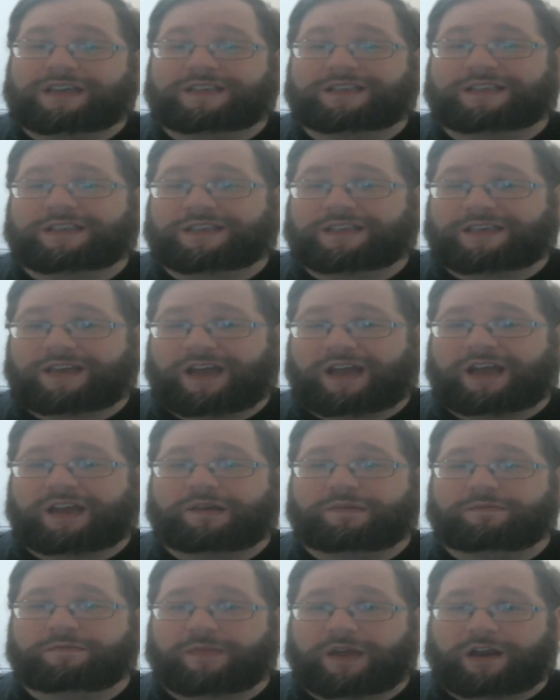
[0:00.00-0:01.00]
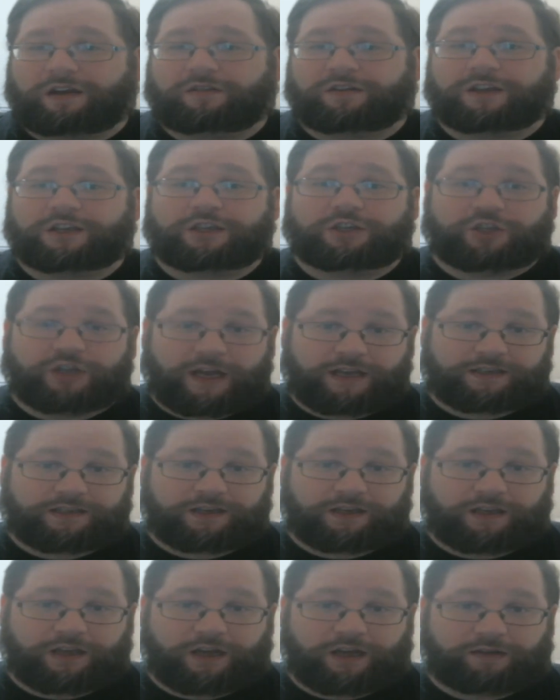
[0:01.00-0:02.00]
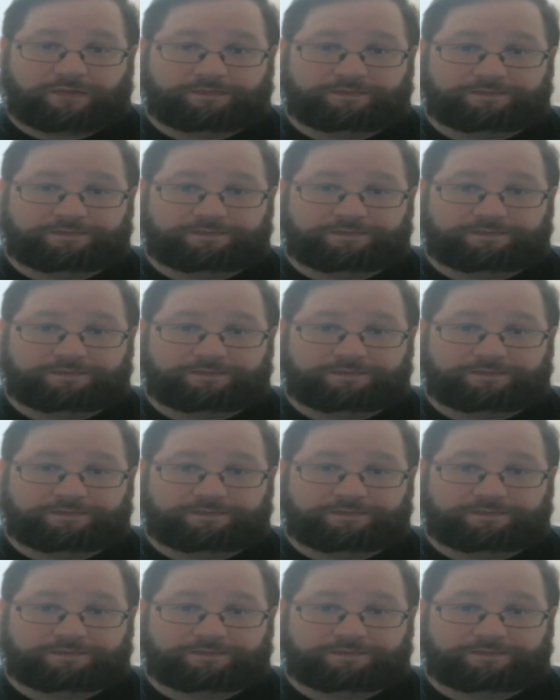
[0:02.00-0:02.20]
instead marry Jessica.